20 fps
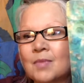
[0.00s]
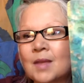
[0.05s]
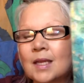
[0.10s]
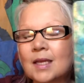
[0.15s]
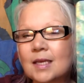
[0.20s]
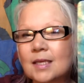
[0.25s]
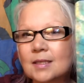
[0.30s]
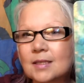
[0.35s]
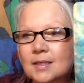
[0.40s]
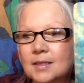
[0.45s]

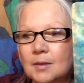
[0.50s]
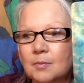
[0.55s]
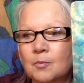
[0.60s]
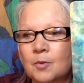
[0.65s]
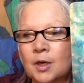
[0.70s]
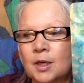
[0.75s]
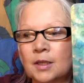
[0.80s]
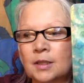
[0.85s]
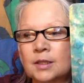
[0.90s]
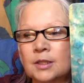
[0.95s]
kiss
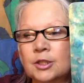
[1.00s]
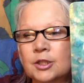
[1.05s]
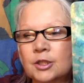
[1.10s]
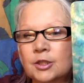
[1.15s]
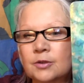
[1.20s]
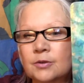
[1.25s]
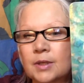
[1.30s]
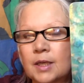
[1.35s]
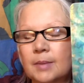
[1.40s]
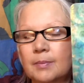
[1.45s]
someone. Do you
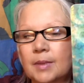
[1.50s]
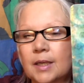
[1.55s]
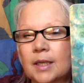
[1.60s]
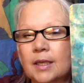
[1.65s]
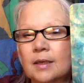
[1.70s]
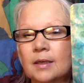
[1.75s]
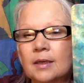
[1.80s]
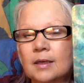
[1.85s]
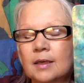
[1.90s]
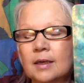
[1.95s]
know what I
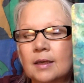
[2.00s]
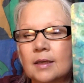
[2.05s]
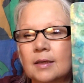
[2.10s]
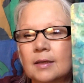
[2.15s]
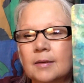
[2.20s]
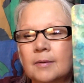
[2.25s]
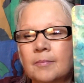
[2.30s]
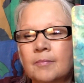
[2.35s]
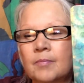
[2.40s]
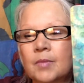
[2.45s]
mean?
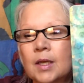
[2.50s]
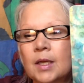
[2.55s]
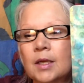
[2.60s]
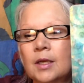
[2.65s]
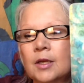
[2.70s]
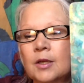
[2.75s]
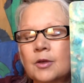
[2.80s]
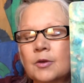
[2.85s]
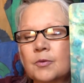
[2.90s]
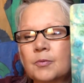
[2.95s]

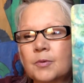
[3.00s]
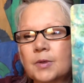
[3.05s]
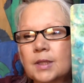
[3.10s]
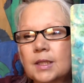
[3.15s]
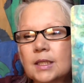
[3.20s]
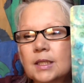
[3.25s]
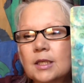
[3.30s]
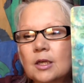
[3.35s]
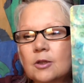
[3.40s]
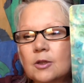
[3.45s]
You
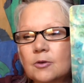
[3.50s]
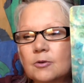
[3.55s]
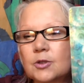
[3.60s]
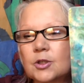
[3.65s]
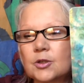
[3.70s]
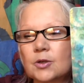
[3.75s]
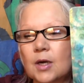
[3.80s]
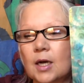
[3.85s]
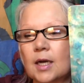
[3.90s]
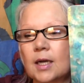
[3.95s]
really close
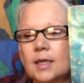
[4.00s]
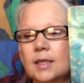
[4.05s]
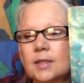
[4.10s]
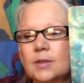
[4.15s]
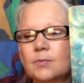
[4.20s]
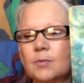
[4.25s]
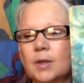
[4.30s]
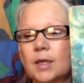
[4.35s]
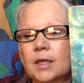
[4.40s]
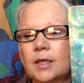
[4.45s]
your eyes
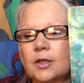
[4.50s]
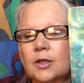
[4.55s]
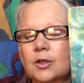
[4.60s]
when